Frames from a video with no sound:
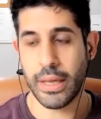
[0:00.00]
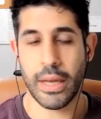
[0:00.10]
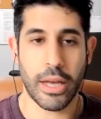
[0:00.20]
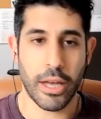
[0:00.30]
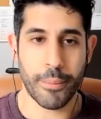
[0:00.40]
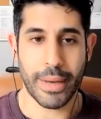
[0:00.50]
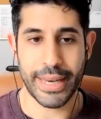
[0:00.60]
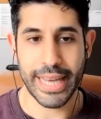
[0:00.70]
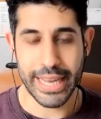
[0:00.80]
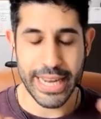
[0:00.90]
and
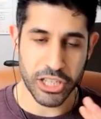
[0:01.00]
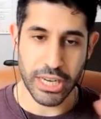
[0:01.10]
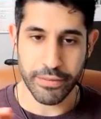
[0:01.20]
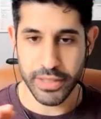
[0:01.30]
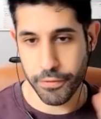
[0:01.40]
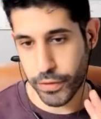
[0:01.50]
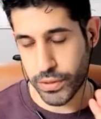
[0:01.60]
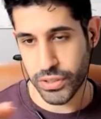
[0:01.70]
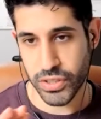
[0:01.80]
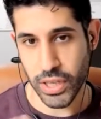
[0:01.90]
they each have
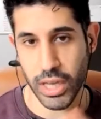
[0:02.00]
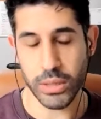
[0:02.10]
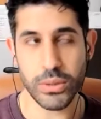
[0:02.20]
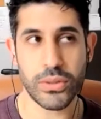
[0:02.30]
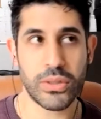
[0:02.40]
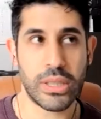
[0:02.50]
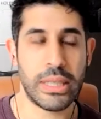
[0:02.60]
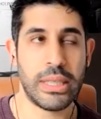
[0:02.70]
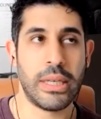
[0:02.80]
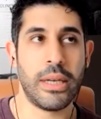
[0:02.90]
different styles.
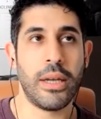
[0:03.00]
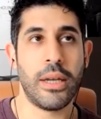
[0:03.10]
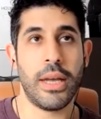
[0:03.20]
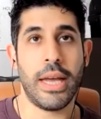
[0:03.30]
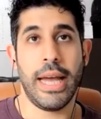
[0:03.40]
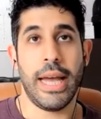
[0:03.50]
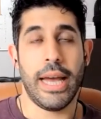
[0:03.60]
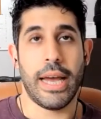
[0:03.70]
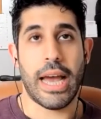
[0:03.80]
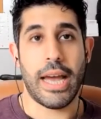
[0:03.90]

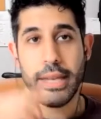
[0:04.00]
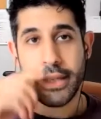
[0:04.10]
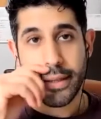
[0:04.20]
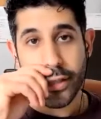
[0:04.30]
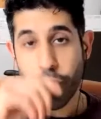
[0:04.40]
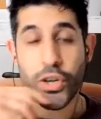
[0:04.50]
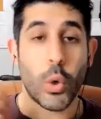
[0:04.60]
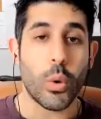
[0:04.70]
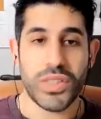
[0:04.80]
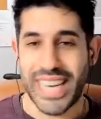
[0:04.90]
And you're an
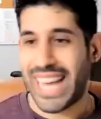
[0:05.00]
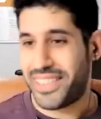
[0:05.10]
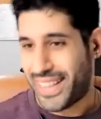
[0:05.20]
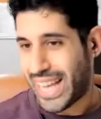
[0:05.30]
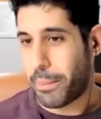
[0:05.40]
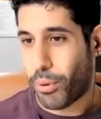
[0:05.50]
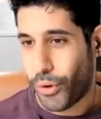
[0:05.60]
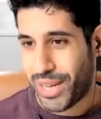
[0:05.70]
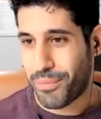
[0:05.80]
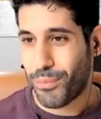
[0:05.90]
ordinand at that
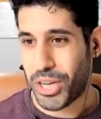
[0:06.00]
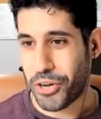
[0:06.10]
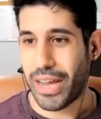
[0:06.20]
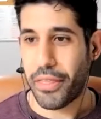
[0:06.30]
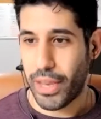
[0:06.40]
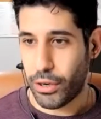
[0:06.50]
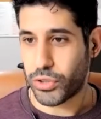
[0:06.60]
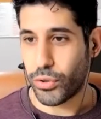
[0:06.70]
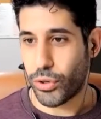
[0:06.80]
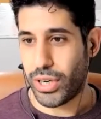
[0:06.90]
point. When you're at a
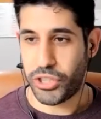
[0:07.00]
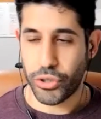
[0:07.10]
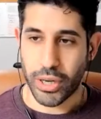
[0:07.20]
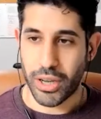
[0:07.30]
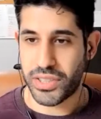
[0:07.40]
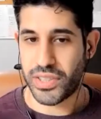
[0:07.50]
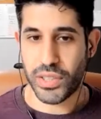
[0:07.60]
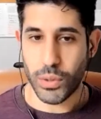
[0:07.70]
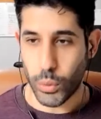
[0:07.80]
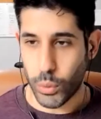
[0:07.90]
theological college, your class is
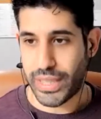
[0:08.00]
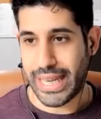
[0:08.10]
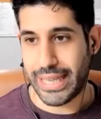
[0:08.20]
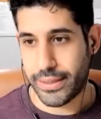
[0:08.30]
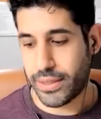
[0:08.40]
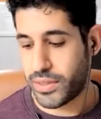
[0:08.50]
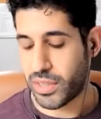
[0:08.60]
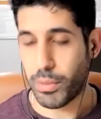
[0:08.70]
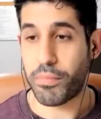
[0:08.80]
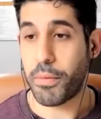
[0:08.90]
an ordinand,
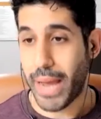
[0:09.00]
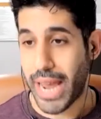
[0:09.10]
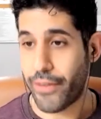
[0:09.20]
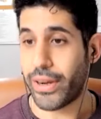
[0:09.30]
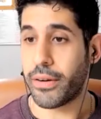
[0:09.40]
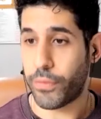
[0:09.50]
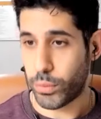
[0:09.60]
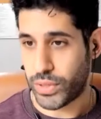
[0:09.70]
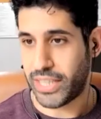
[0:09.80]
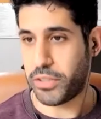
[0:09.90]
someone preparing for
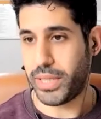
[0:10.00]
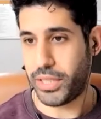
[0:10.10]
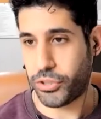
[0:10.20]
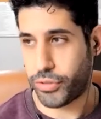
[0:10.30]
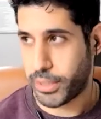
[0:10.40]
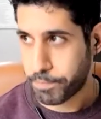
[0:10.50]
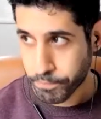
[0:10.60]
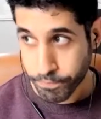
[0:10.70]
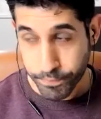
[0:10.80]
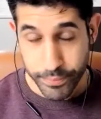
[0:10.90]
ordained ministry.
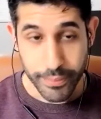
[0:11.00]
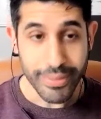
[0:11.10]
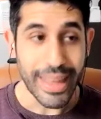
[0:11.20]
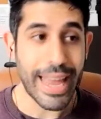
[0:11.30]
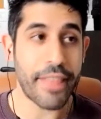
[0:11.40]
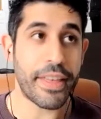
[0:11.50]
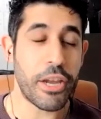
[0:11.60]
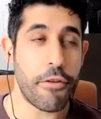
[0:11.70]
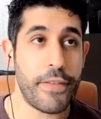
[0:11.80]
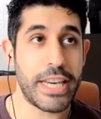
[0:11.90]
And then
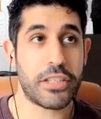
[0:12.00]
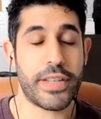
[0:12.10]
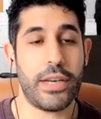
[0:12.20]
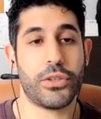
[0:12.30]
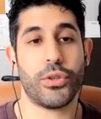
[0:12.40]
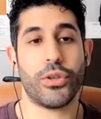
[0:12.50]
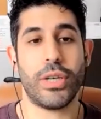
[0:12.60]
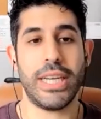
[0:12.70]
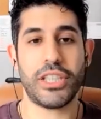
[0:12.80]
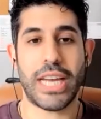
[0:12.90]
you finish theological
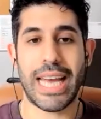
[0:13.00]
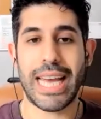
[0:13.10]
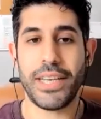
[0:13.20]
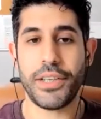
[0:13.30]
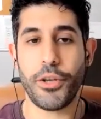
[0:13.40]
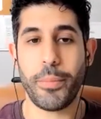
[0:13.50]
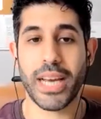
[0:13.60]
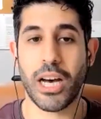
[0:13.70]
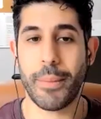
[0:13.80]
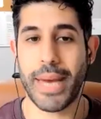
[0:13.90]
college and you
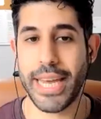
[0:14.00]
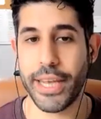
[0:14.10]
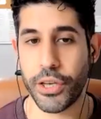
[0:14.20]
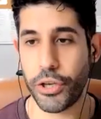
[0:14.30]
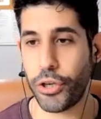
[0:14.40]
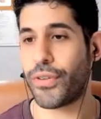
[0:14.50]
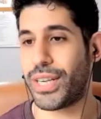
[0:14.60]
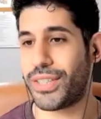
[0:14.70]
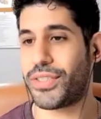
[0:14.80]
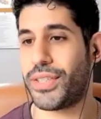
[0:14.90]
become a
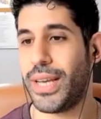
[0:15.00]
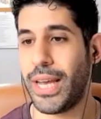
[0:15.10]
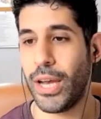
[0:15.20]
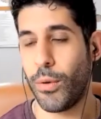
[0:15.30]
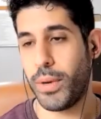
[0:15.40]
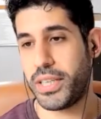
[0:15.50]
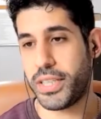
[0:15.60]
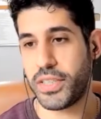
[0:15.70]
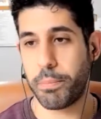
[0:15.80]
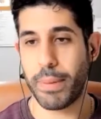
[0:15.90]
curate, which
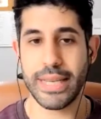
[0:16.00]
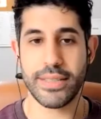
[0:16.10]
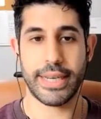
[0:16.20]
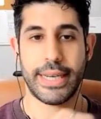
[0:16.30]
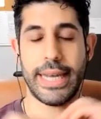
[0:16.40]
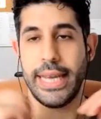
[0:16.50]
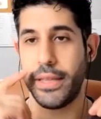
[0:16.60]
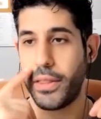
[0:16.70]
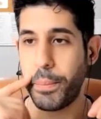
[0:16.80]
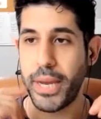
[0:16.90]
is basically
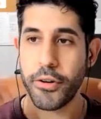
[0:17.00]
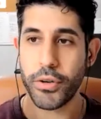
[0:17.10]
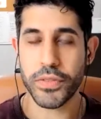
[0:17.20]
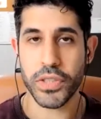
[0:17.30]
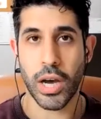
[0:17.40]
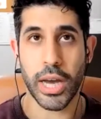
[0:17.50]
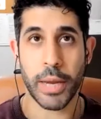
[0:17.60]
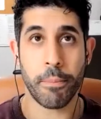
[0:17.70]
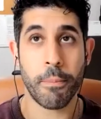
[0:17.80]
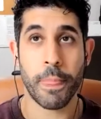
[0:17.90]
the period of
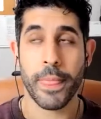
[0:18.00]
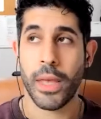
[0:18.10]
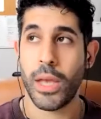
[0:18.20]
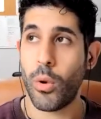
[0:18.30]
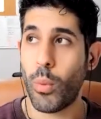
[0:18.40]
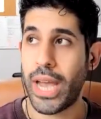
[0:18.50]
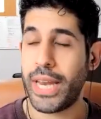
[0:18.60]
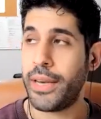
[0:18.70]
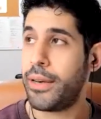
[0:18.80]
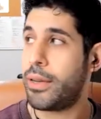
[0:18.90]
time
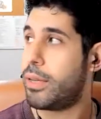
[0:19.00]
when